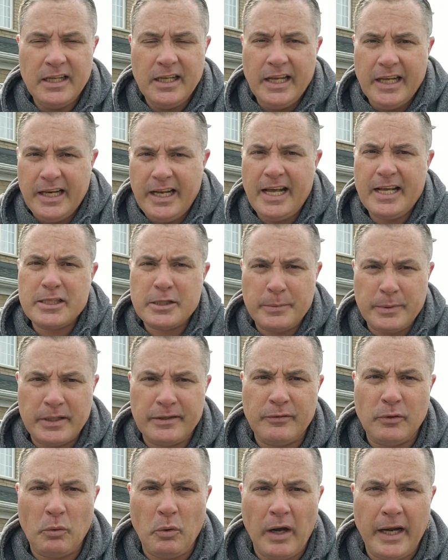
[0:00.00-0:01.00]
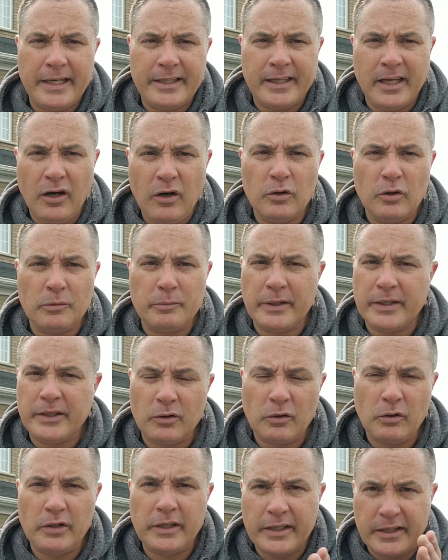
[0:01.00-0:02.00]
It has a bit of a wide cone, but you're
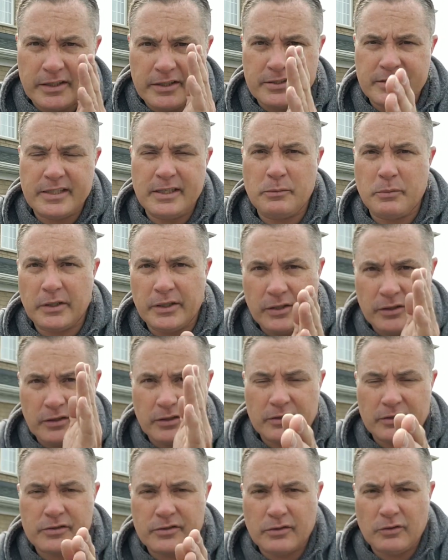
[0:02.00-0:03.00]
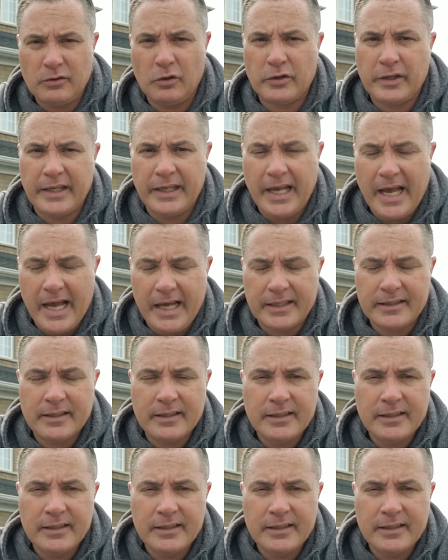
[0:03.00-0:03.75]
only going to see what you're looking at.